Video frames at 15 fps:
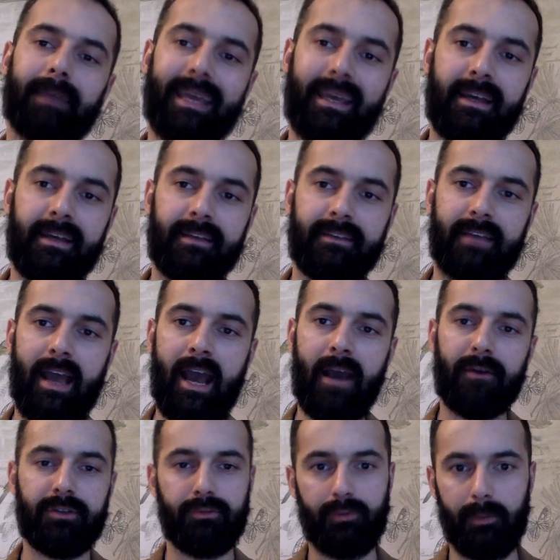is
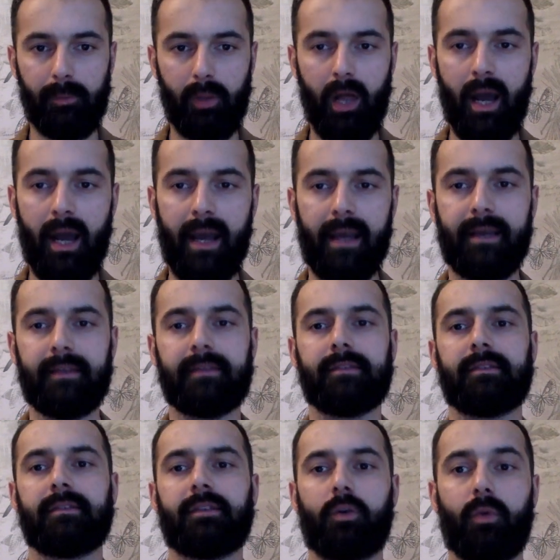how to reply
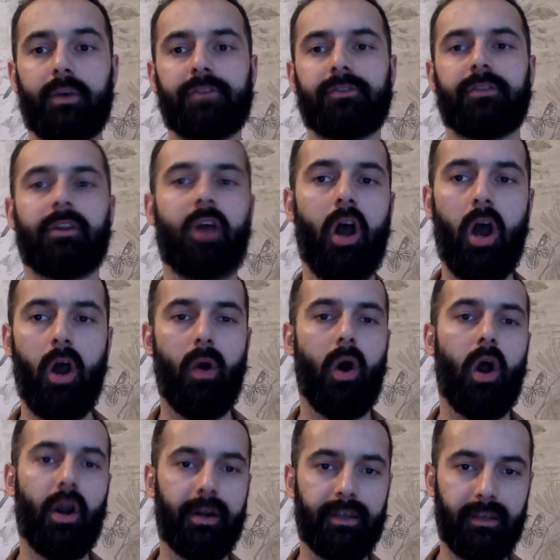to the question, how
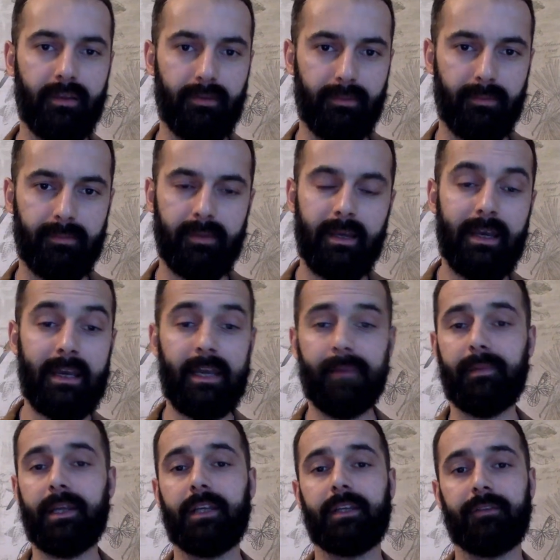are you, in
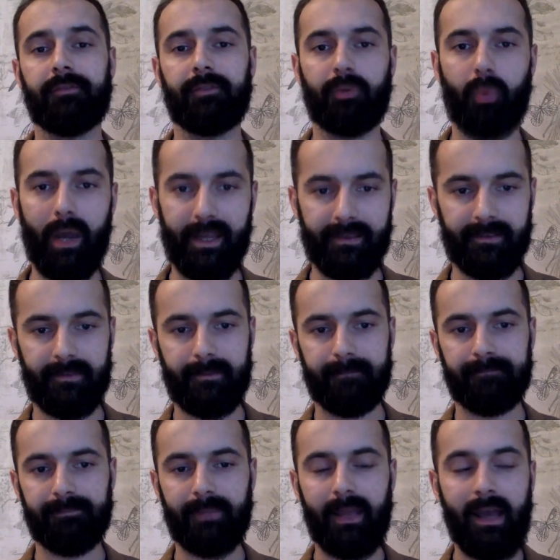many different ways.
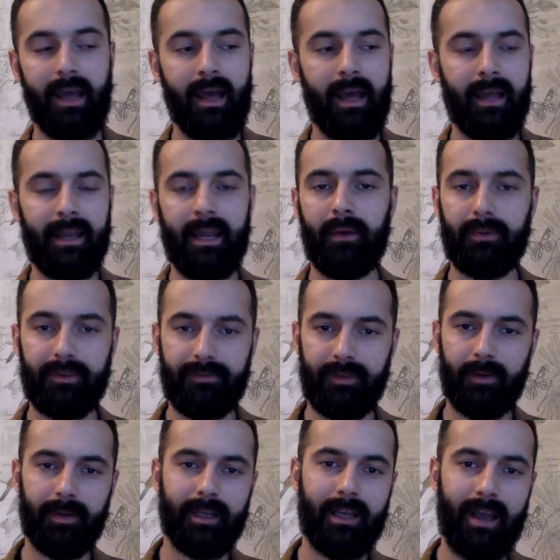Now, it's
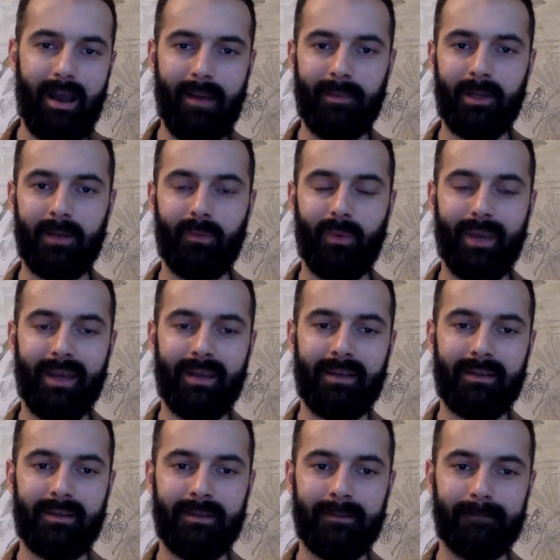very common
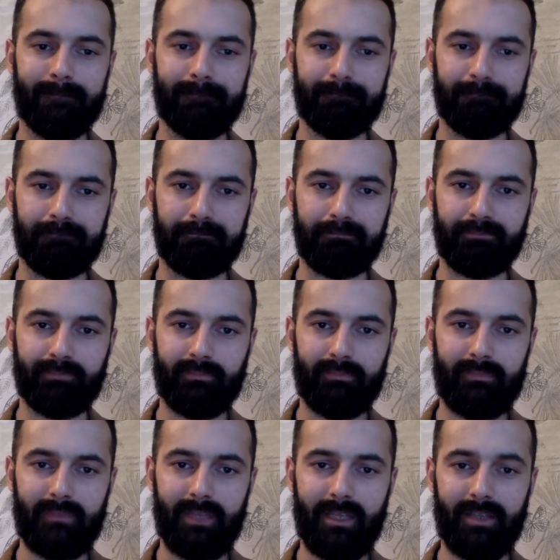when
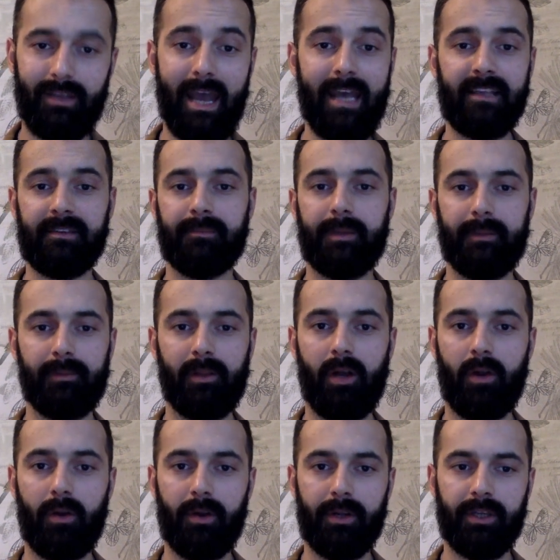you ask people,
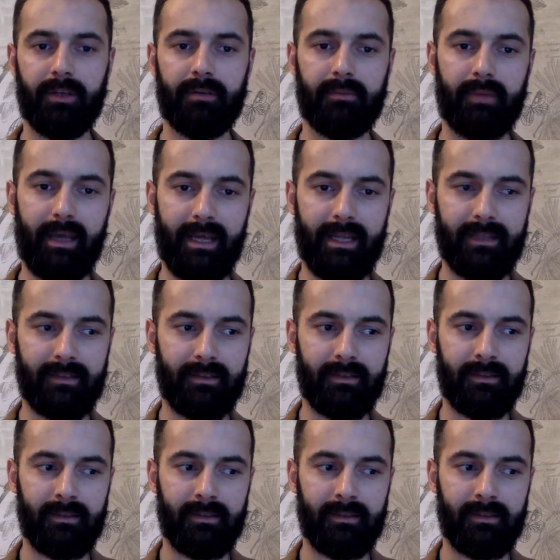how are you, and